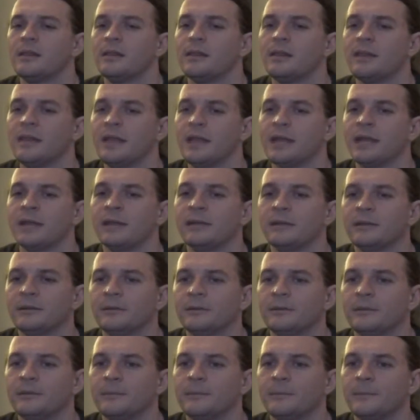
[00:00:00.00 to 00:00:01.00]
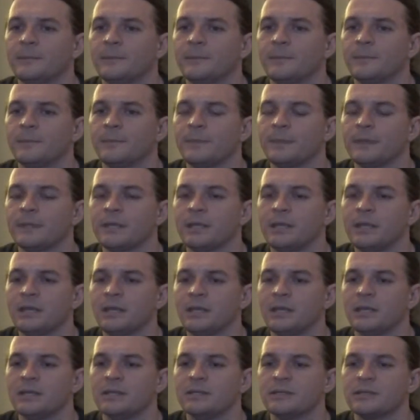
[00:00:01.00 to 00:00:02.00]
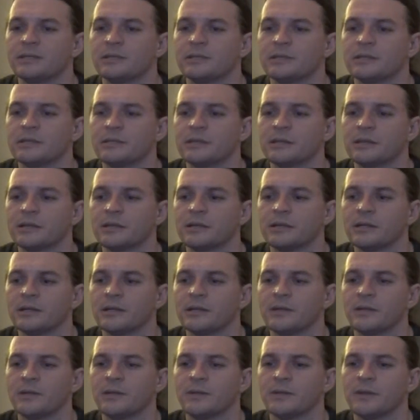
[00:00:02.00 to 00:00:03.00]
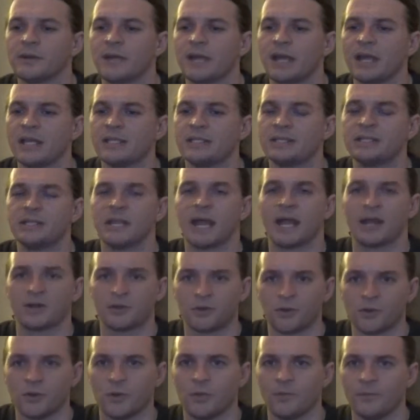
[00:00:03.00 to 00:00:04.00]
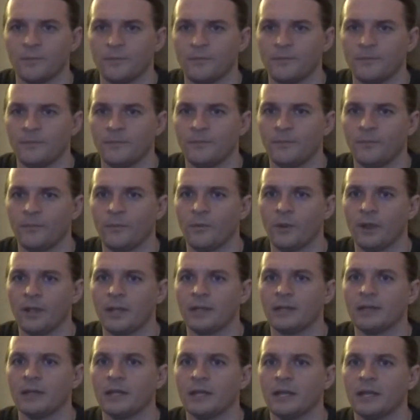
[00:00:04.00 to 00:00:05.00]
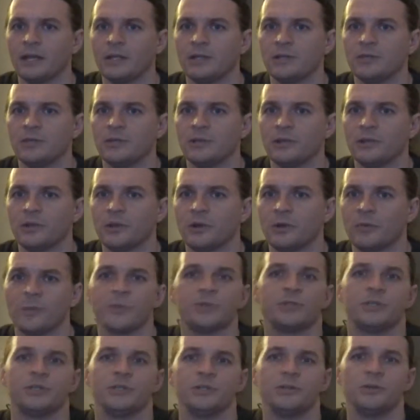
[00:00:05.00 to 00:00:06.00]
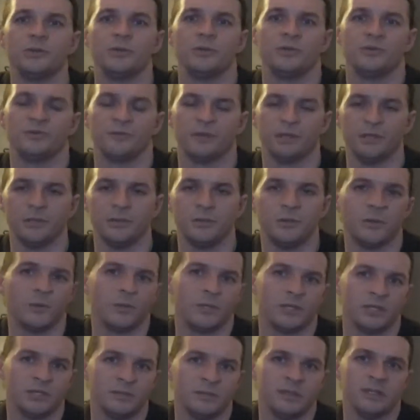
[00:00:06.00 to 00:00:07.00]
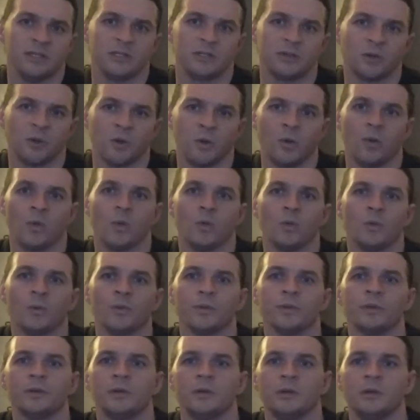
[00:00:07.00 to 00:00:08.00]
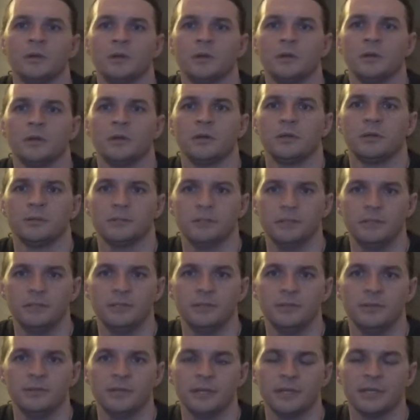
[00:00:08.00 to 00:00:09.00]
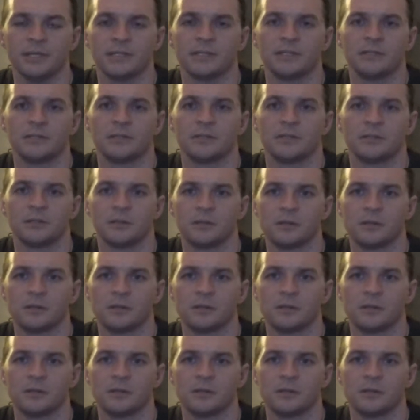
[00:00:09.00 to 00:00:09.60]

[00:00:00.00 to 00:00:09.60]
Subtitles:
Then it's natural, right? And almost intuitively, you don't need to be told to do this.